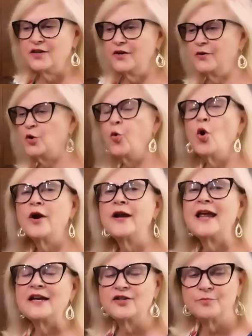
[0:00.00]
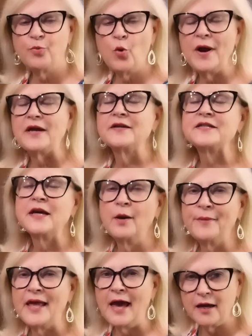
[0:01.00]
to coordinate and point and
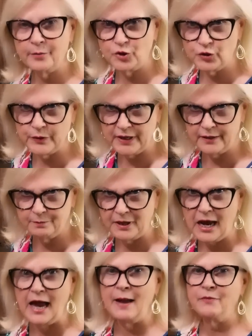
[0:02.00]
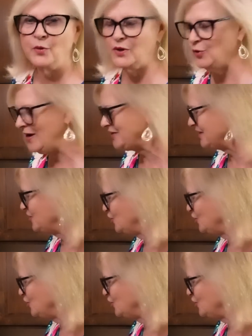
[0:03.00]
tell me how to do it, but I'm the one who has to